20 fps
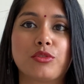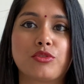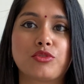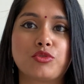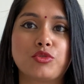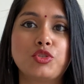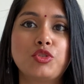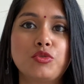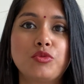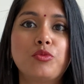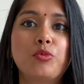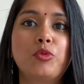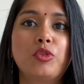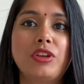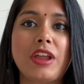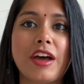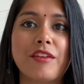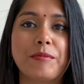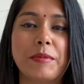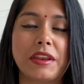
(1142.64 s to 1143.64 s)
through, you would
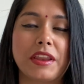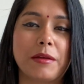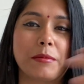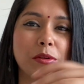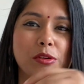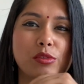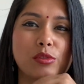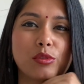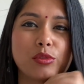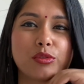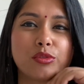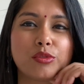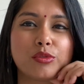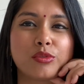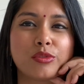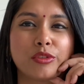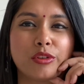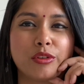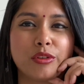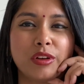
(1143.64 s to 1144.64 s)
have been able to go through.
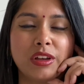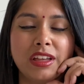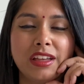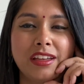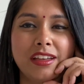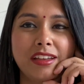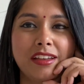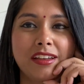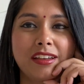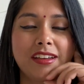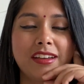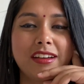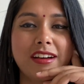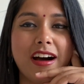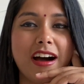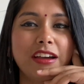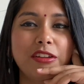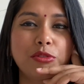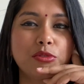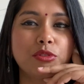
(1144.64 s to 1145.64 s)
So
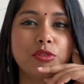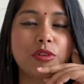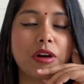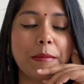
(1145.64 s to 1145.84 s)
I don't know.